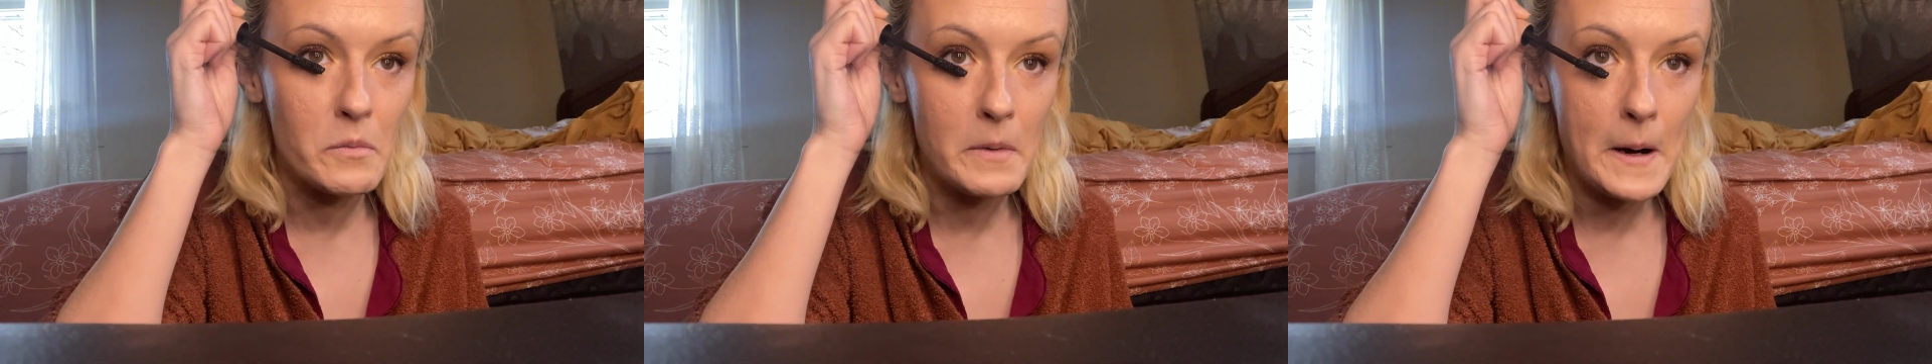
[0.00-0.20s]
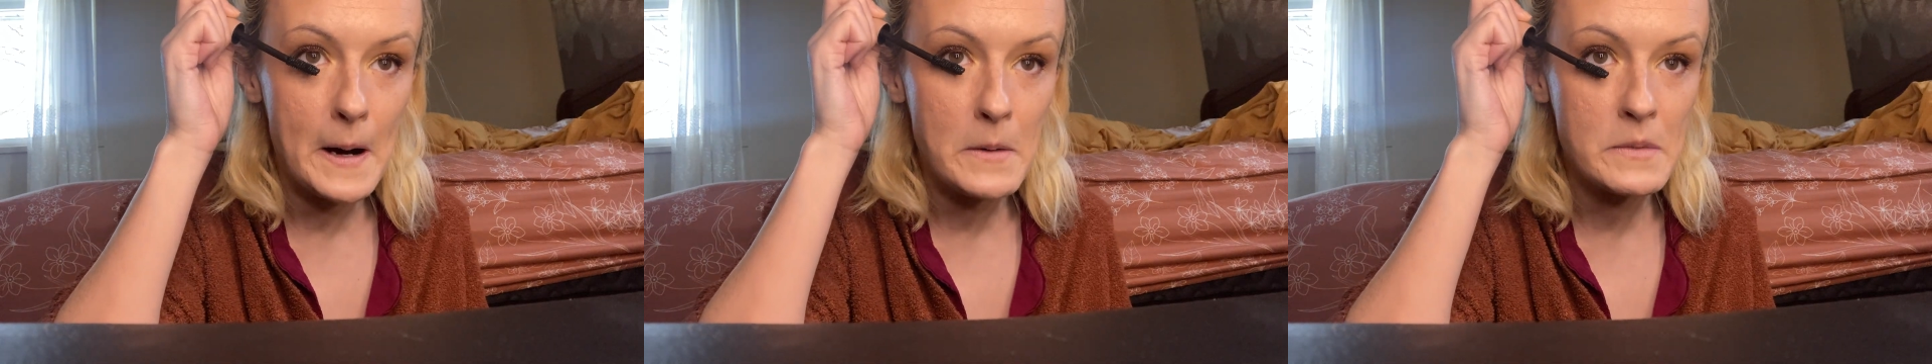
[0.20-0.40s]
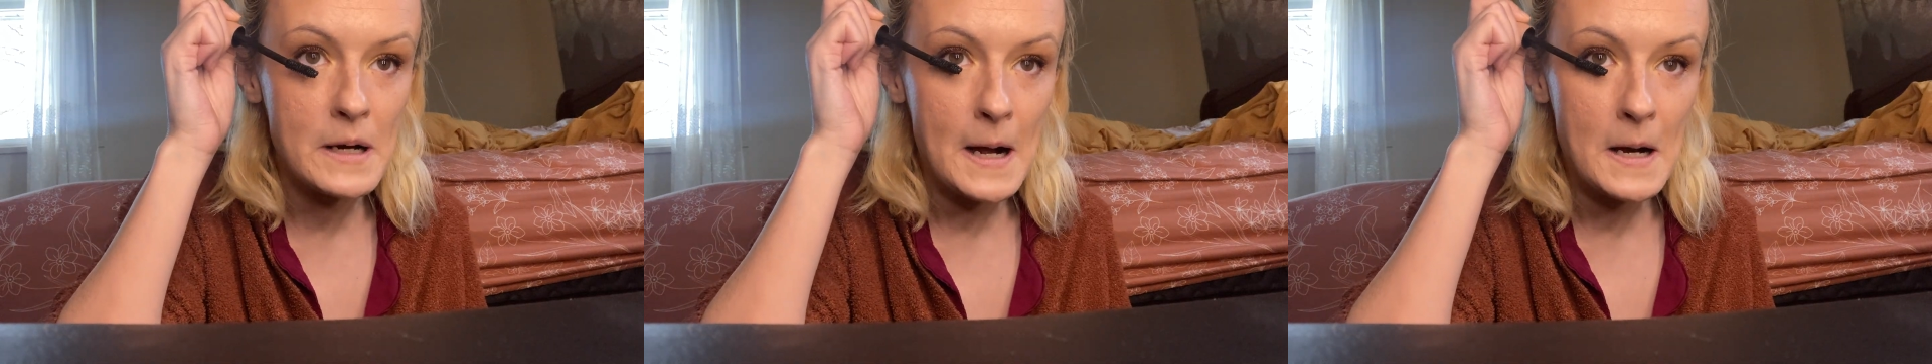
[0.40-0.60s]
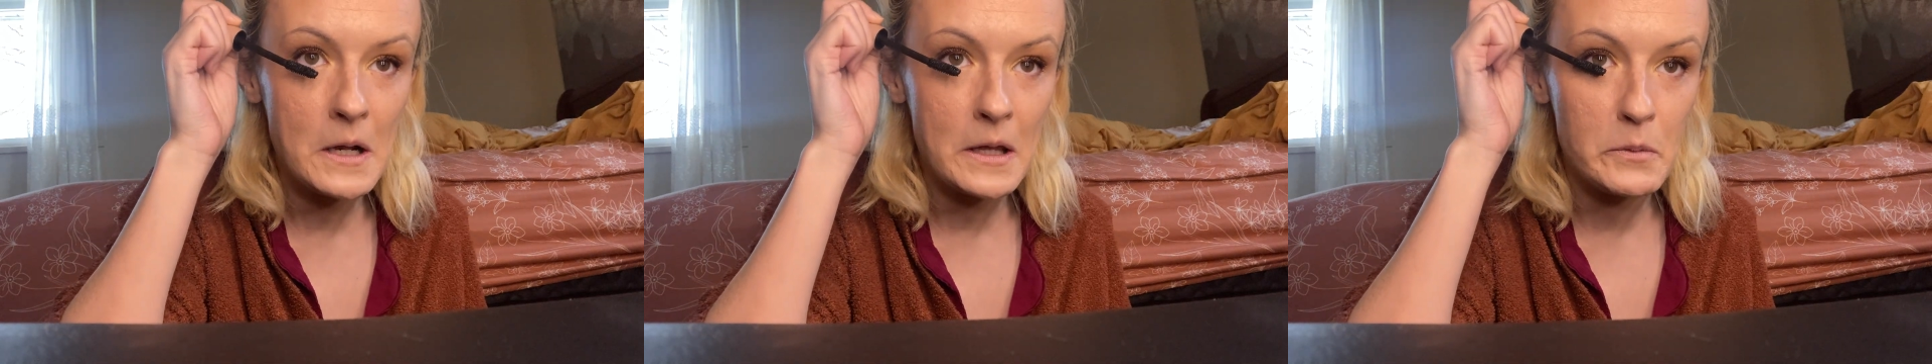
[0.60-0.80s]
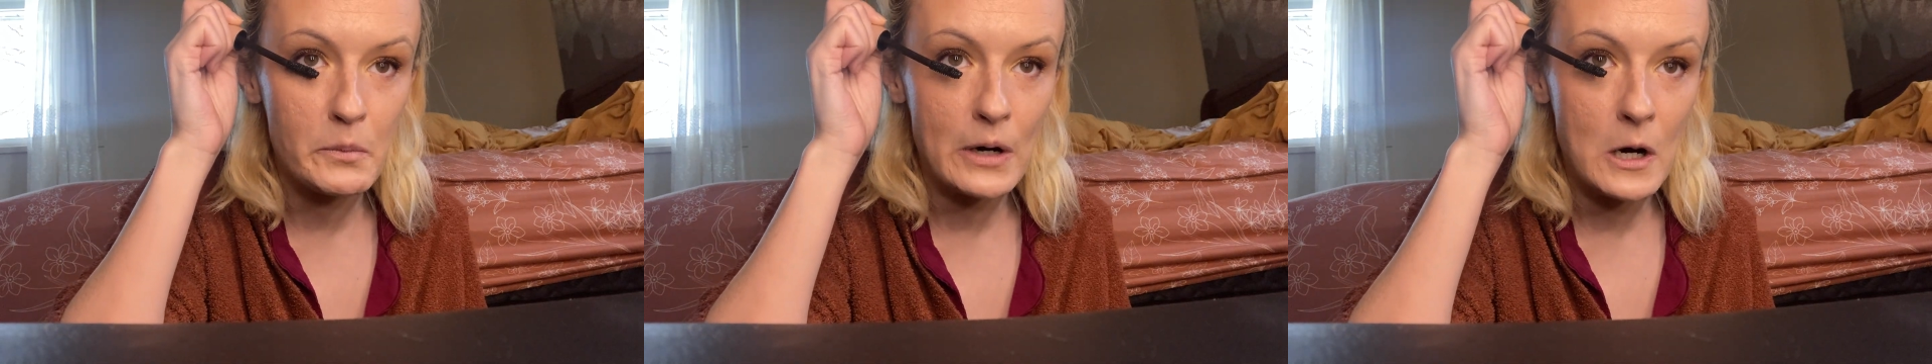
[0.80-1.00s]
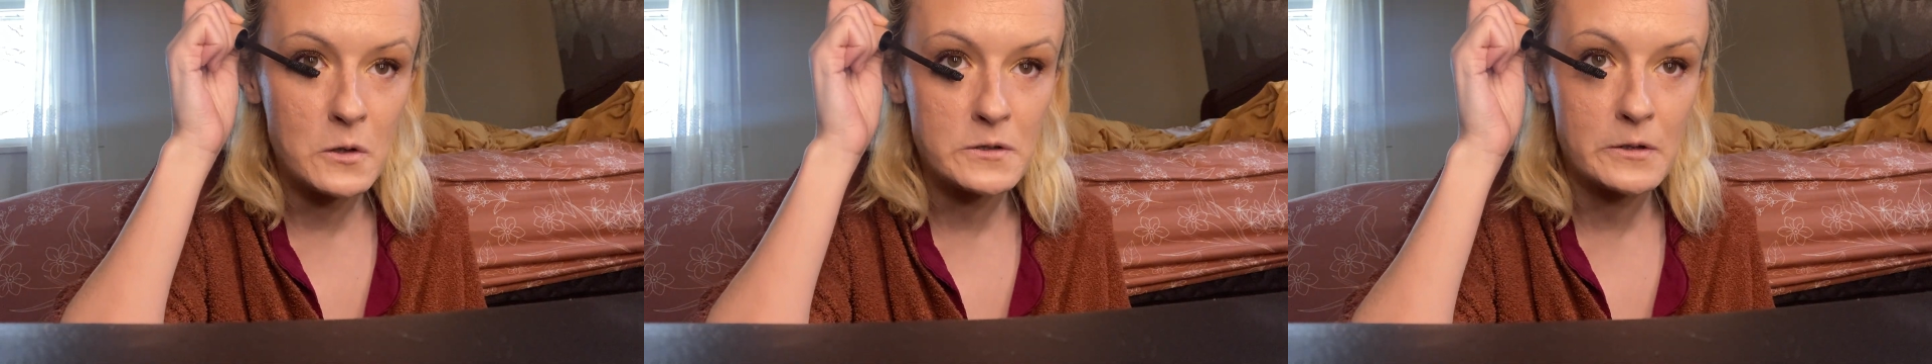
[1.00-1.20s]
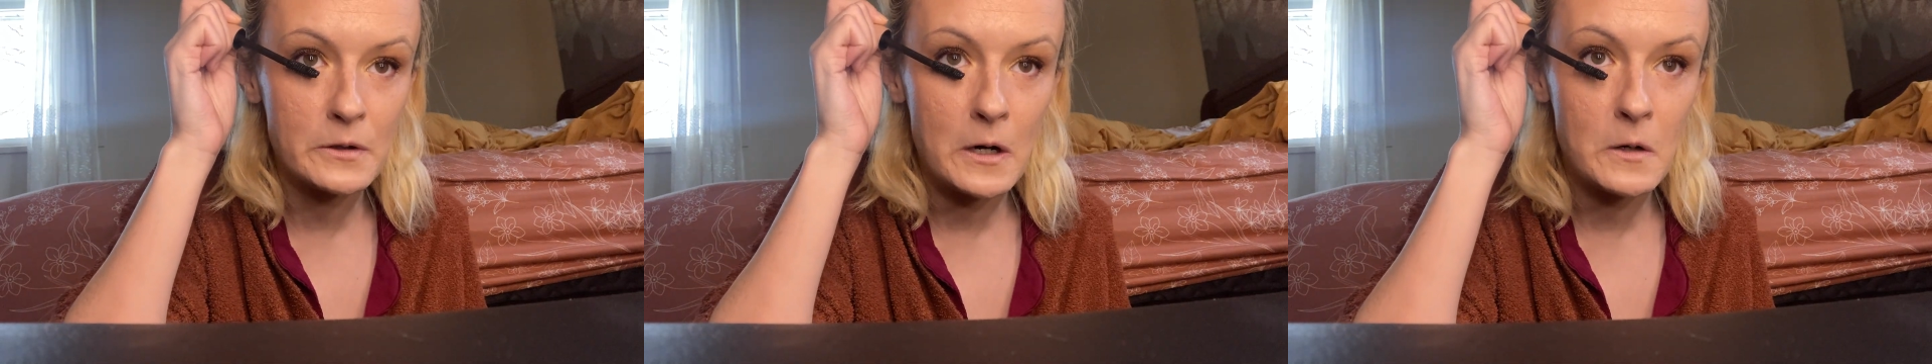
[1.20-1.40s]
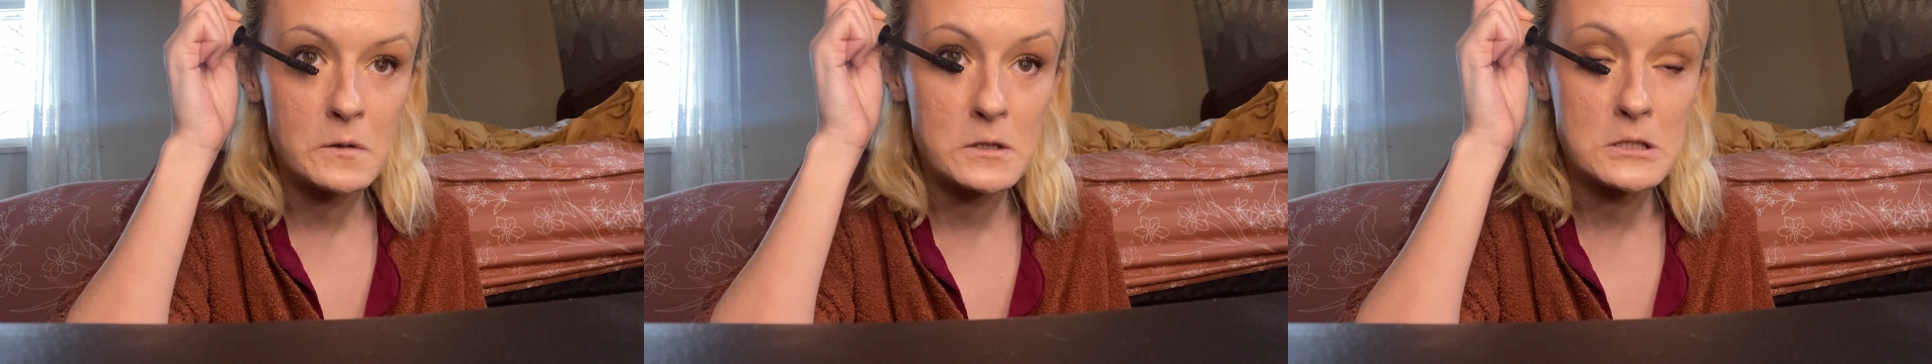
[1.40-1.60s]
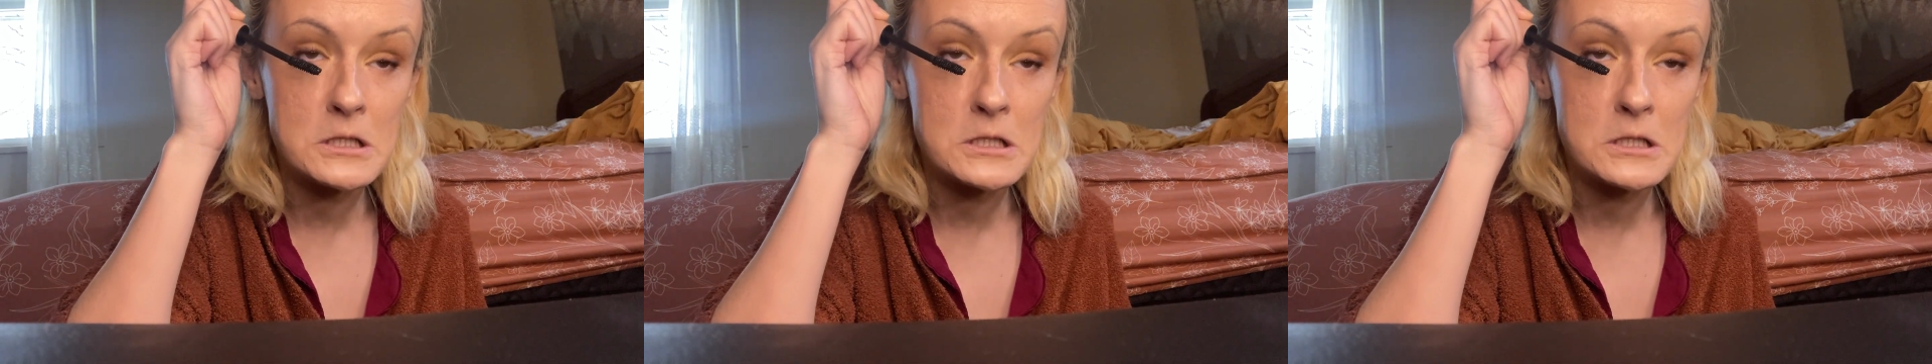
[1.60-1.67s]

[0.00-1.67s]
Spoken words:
but I've been kind of like browsing around just